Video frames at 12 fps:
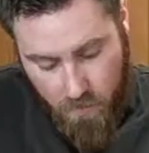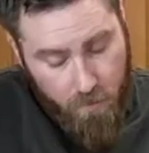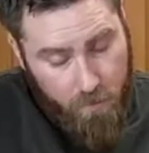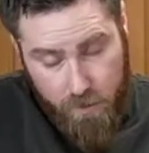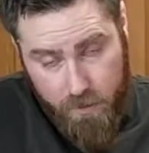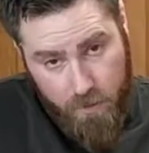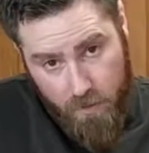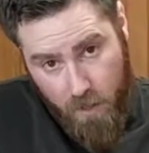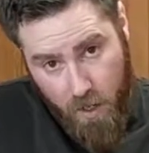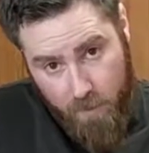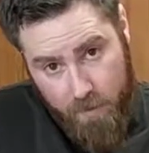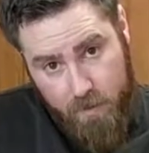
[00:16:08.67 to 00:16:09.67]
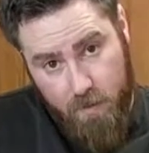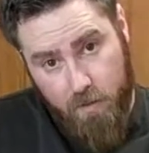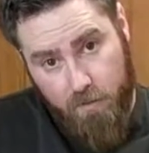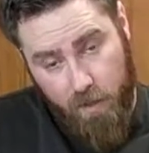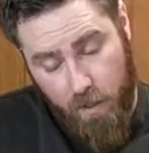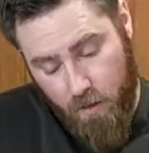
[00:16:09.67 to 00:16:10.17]
or just in the comments of
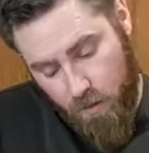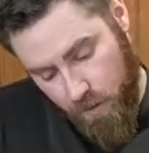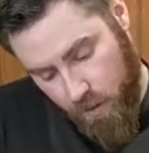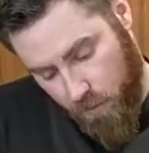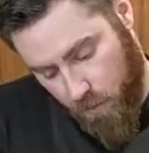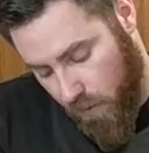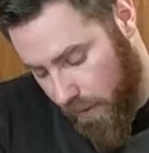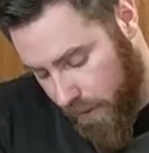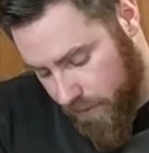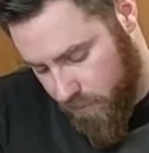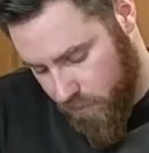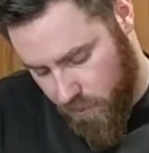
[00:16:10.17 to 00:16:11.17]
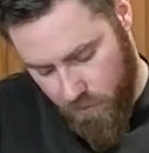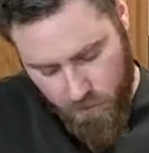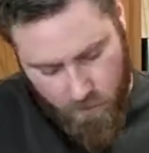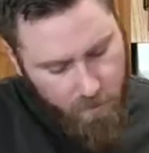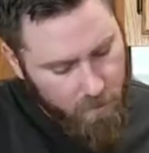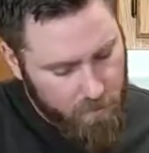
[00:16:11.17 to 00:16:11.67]
this video, and I will answer
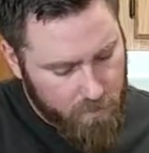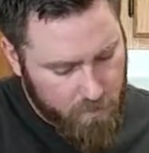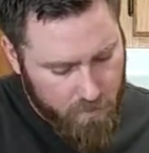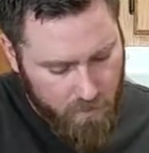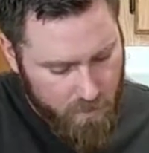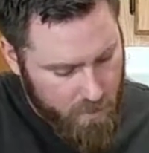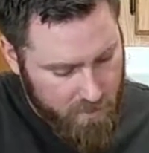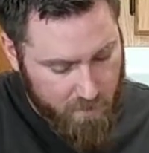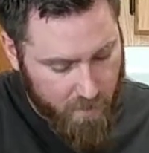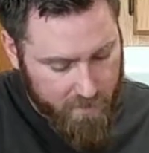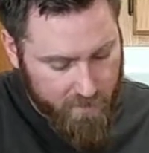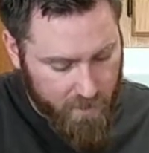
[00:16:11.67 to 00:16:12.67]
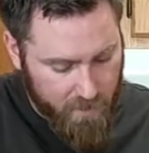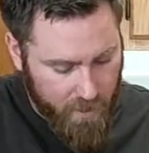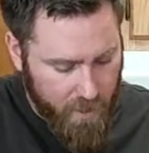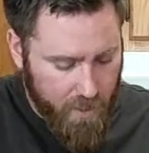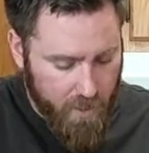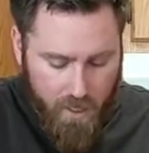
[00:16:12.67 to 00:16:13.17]
you as best I
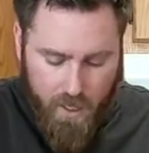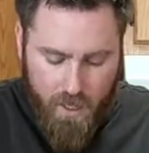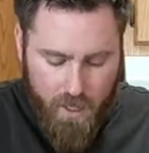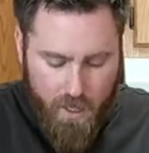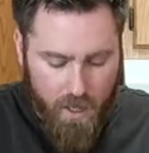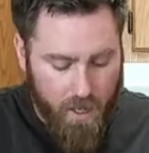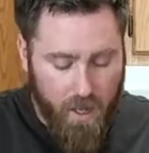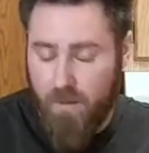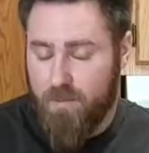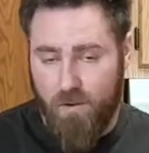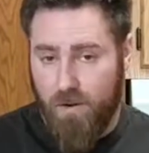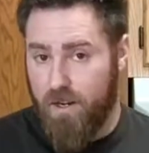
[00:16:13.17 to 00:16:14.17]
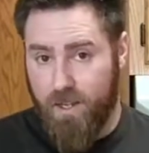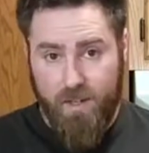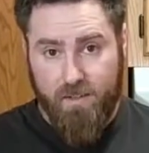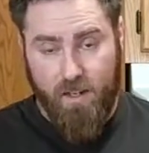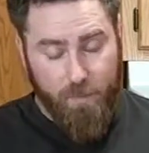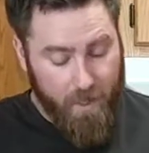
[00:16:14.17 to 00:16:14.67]
can. I'm sorry, I
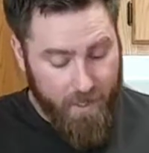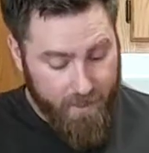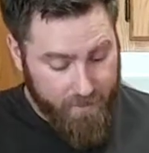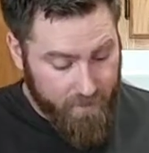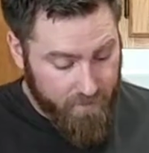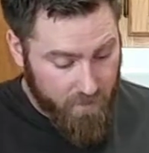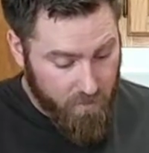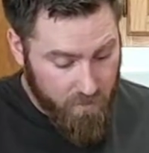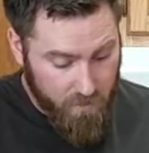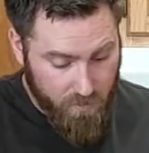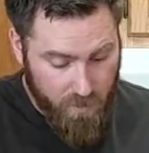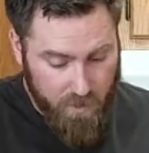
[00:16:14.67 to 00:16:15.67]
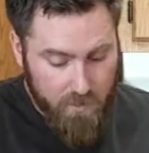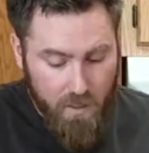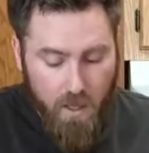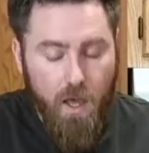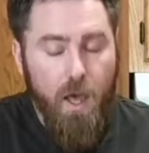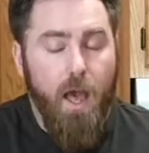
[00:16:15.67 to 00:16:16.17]
can't stop eyeing this. It looks so nice.
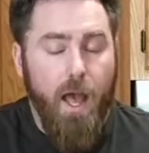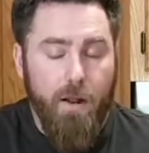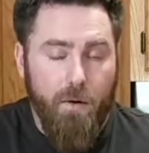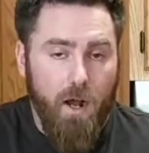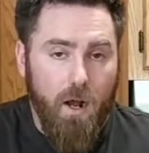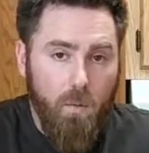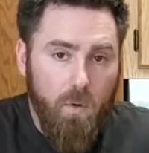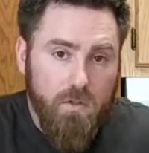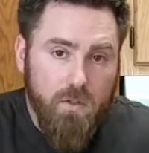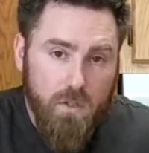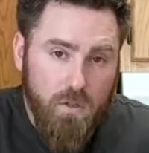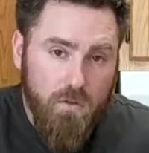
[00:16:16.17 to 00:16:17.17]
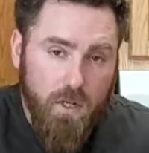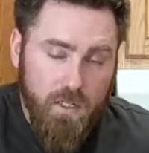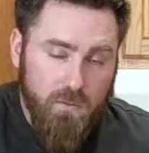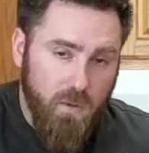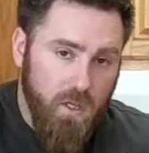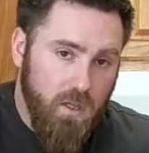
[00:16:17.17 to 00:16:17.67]
Anyway, I will see you
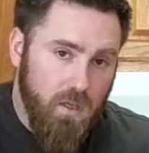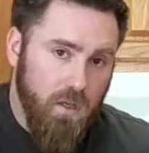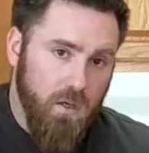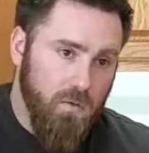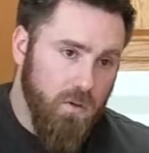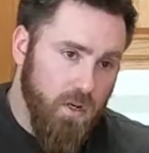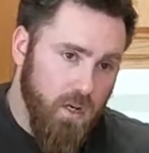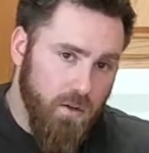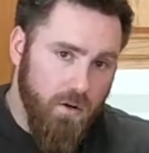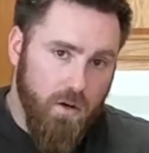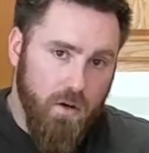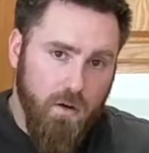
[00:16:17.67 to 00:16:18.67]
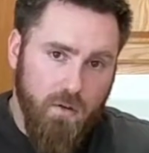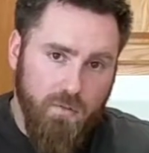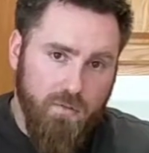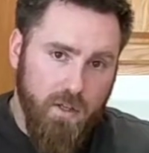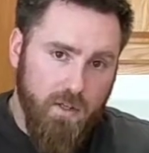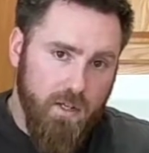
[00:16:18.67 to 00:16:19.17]
next week with another
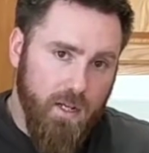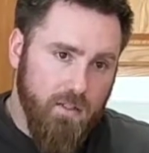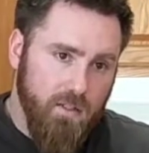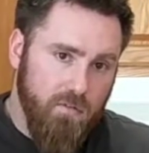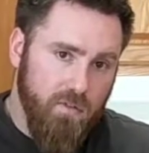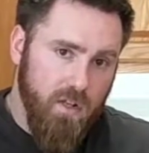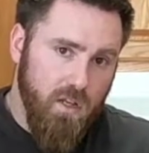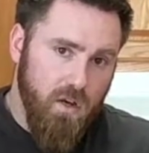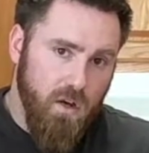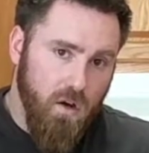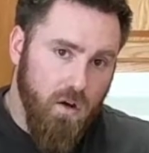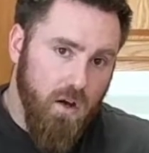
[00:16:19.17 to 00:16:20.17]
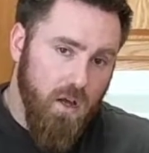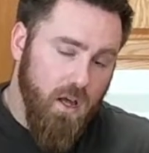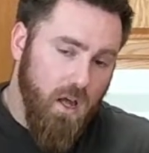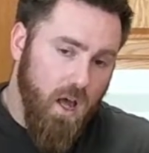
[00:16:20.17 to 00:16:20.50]
fantastic video